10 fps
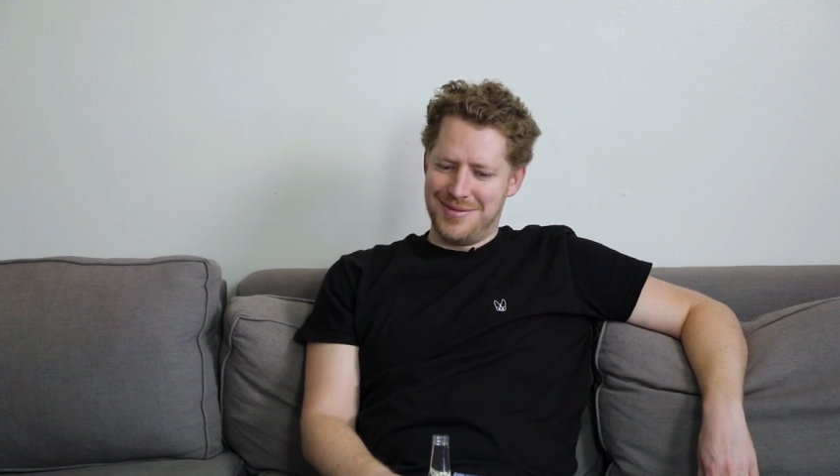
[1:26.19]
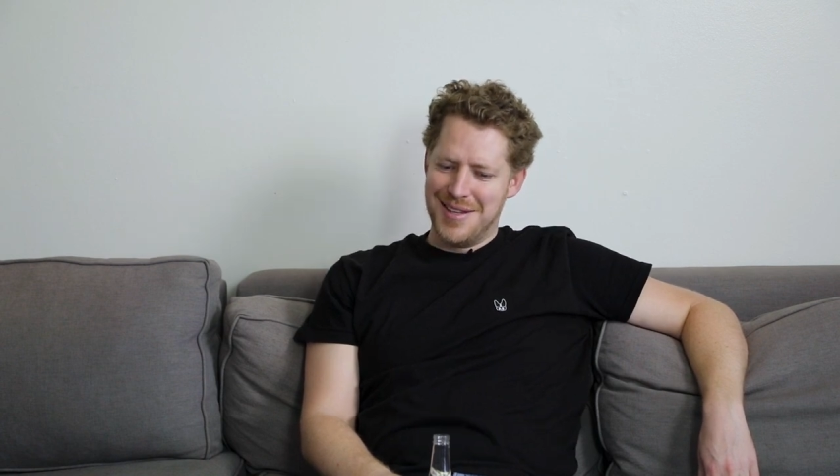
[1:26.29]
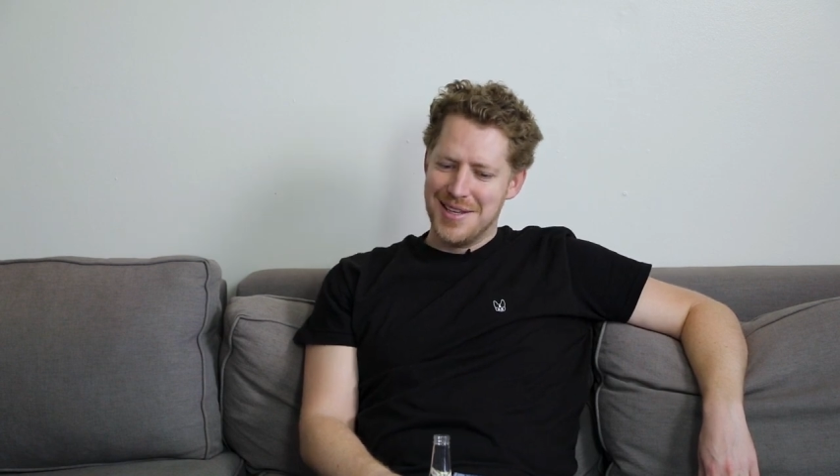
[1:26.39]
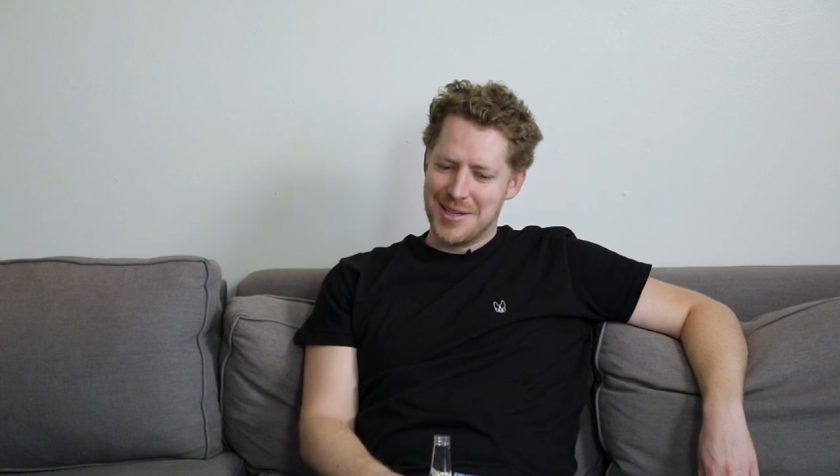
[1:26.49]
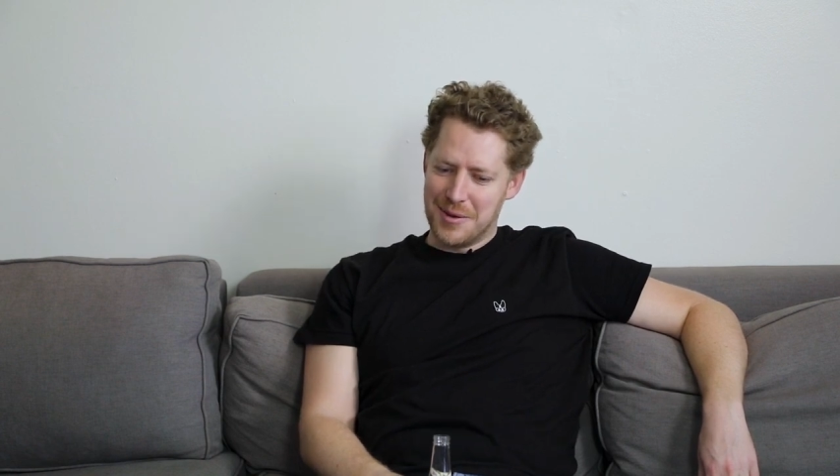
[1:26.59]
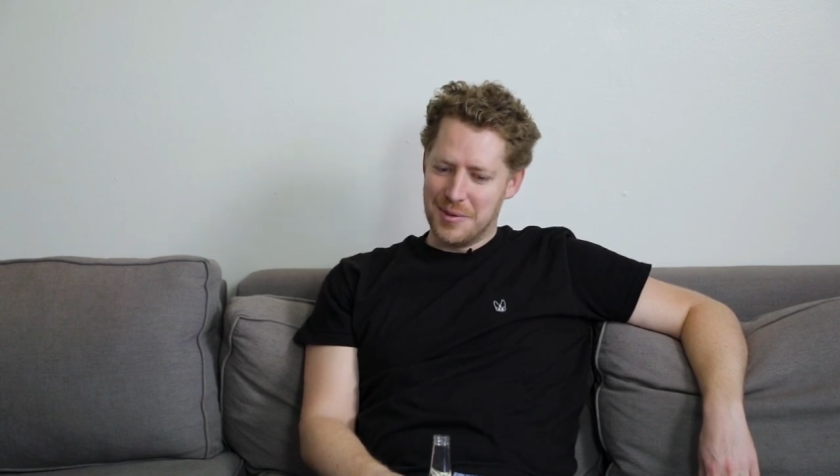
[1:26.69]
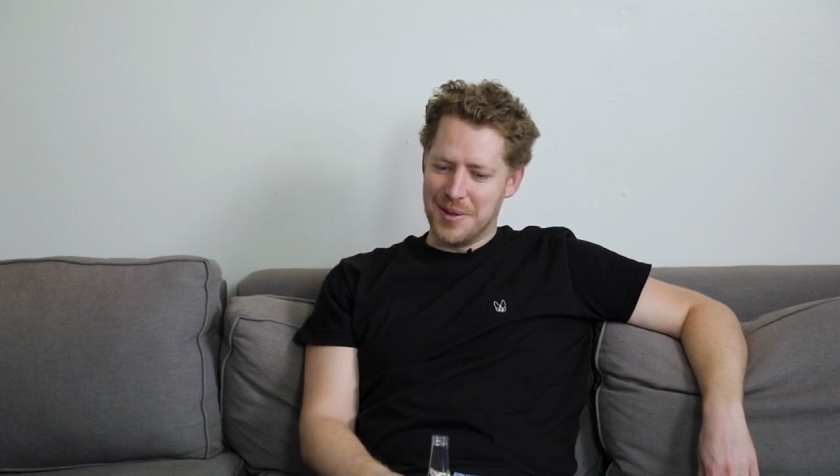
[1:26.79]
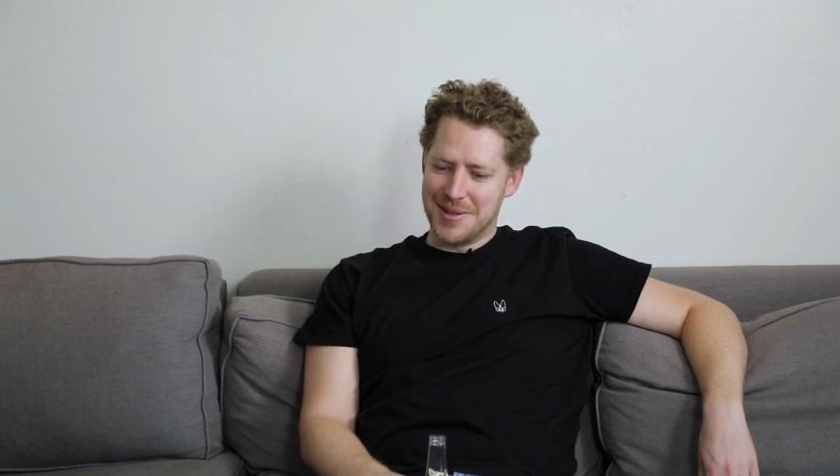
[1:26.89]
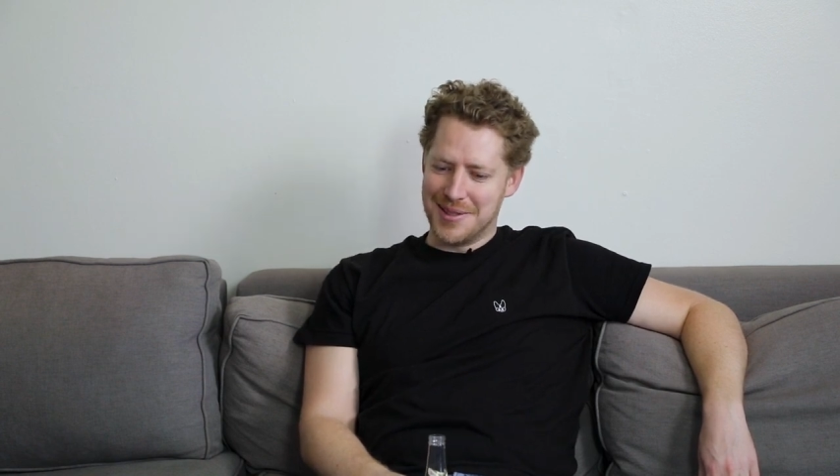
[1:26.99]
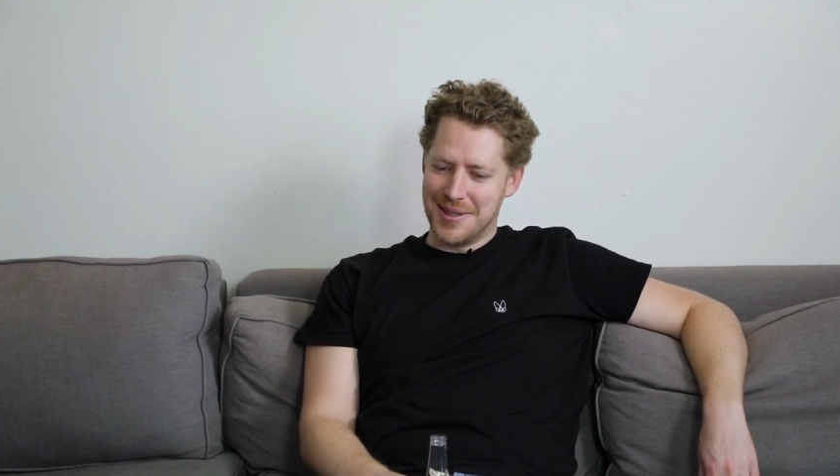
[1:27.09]
a couple
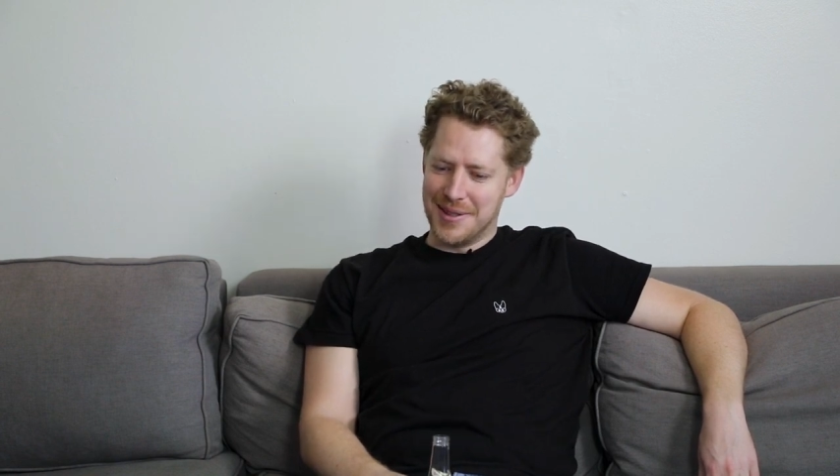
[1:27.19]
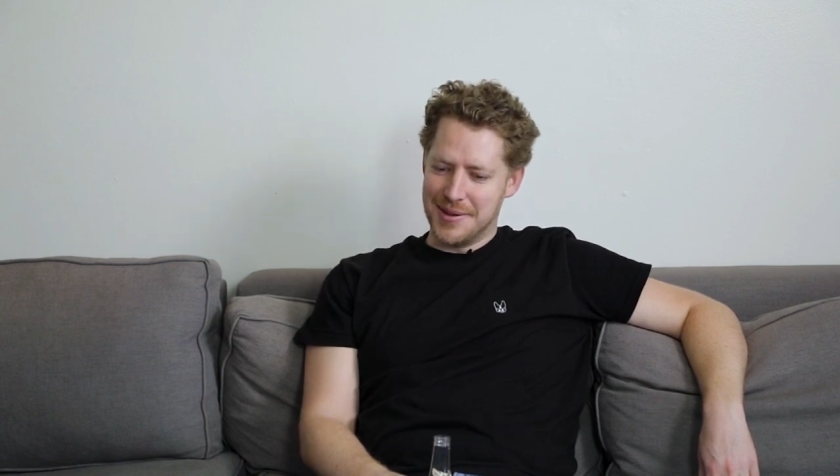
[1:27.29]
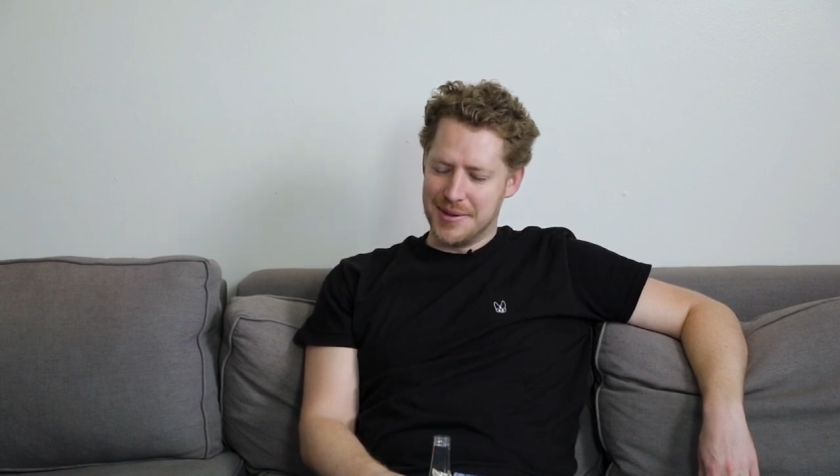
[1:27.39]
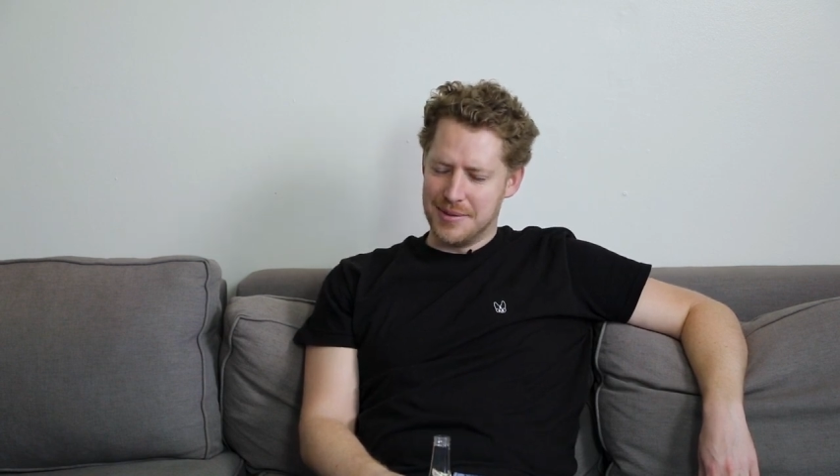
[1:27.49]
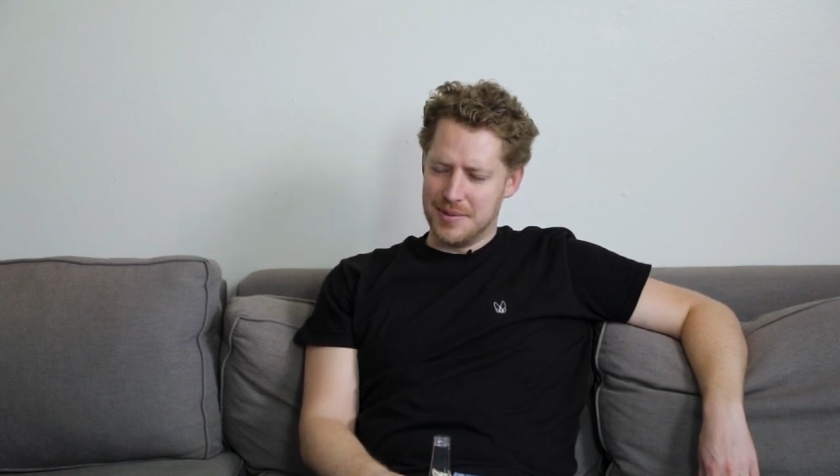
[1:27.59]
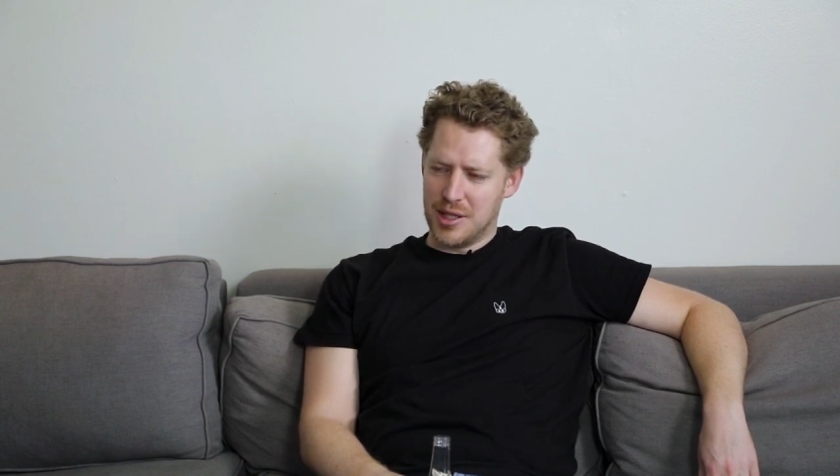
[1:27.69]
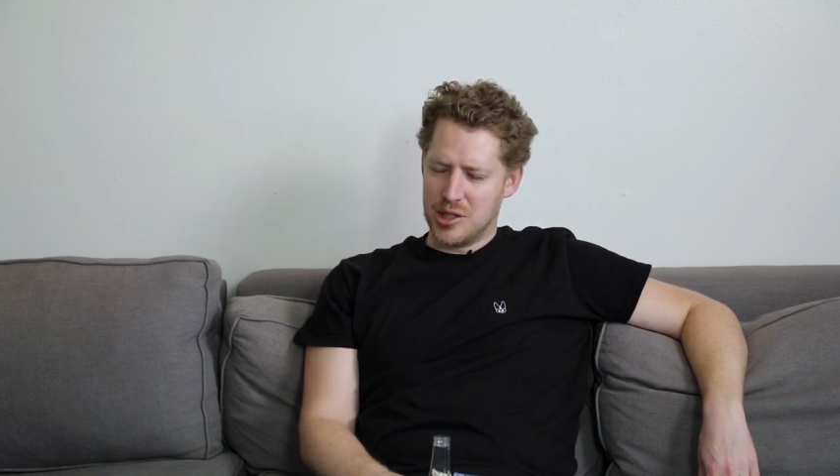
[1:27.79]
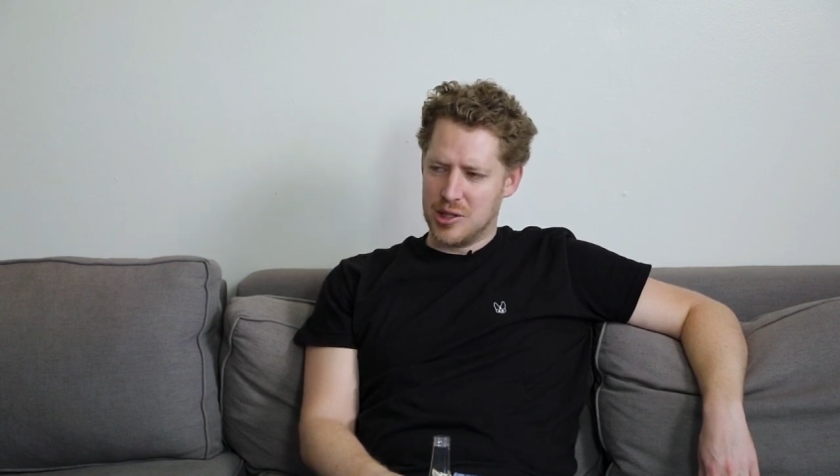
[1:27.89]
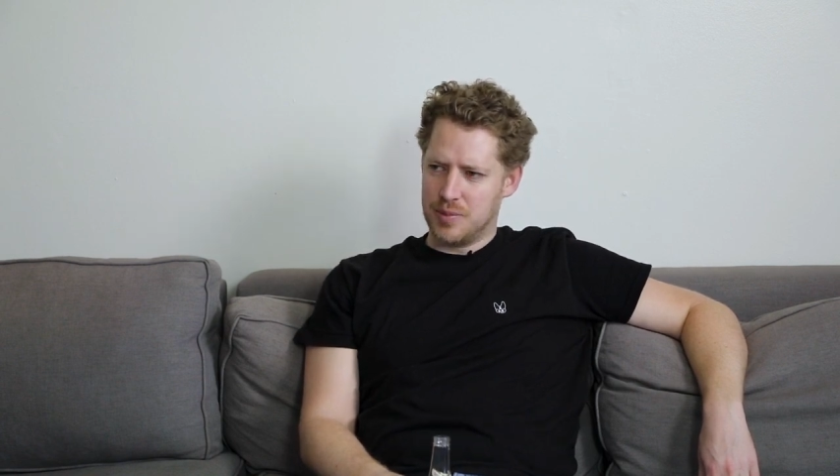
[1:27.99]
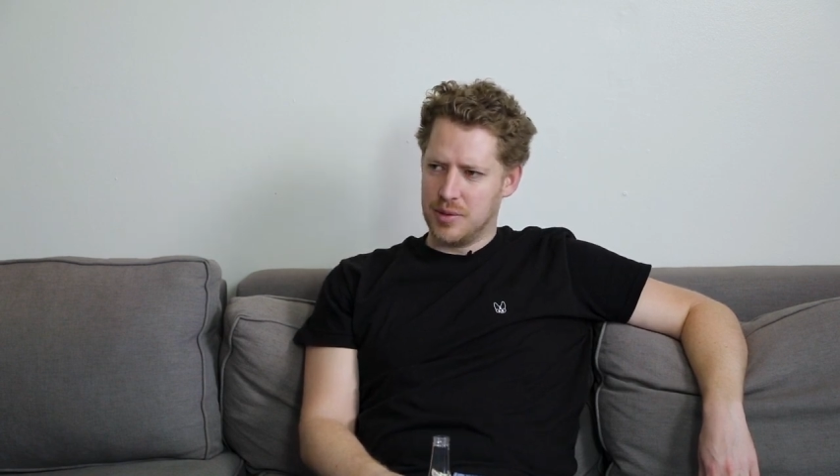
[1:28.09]
months ago, and
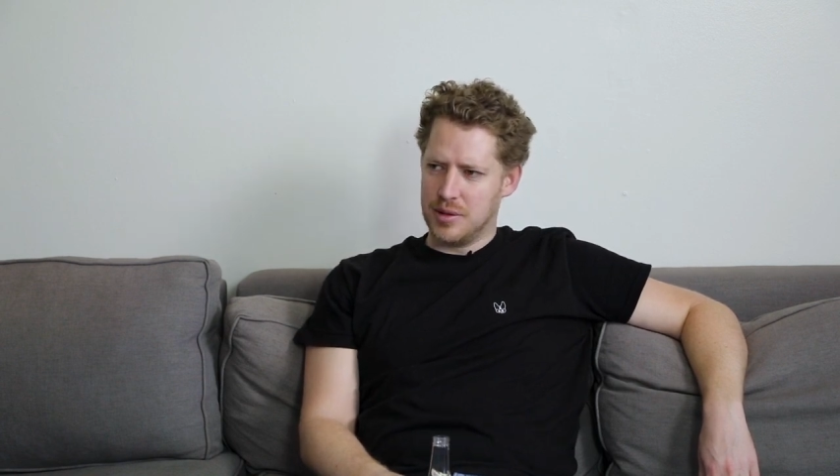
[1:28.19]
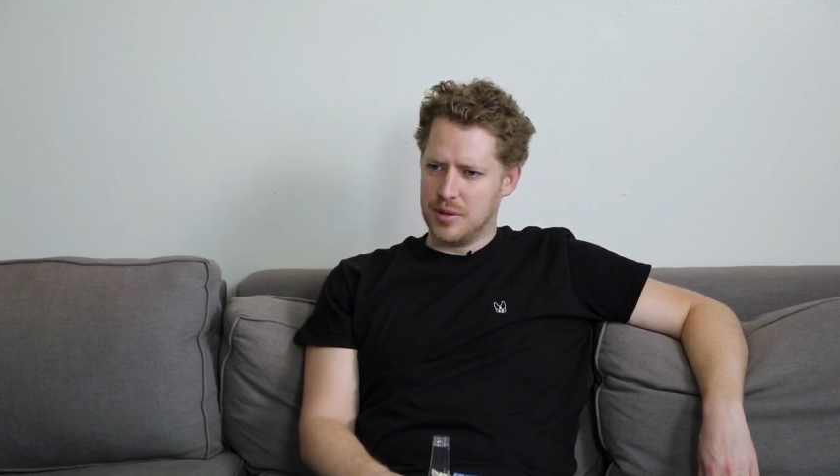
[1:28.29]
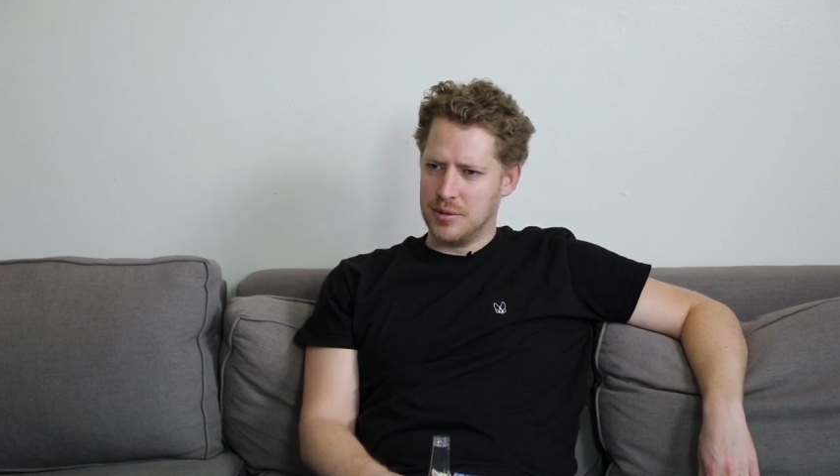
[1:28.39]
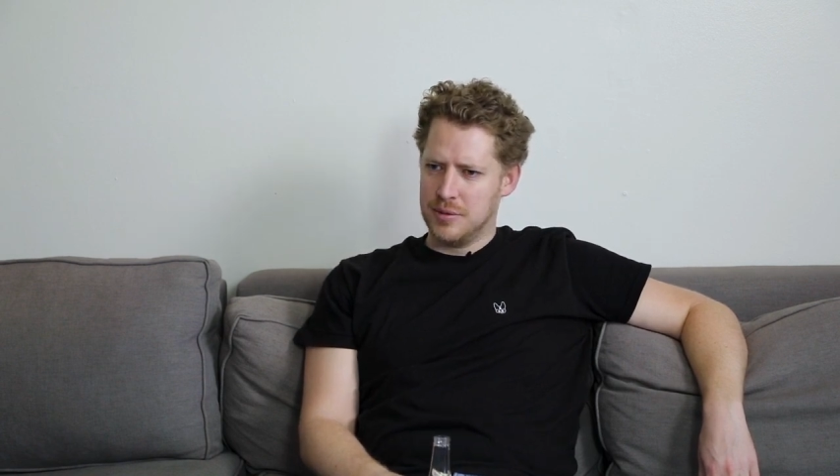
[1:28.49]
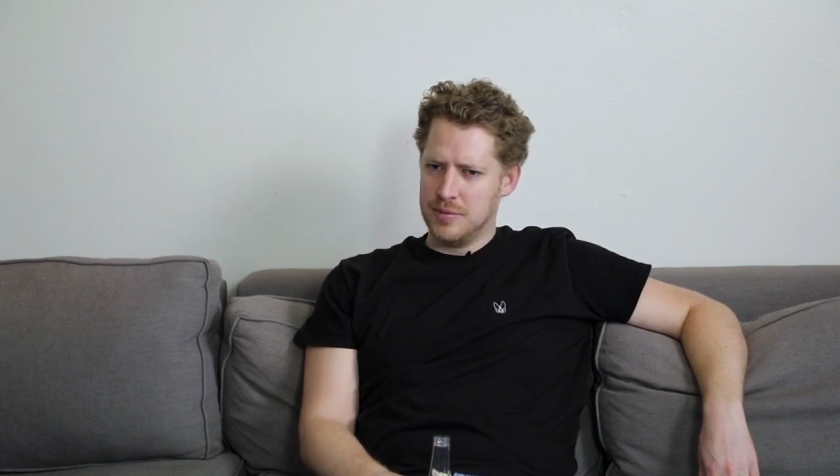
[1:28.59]
that's just been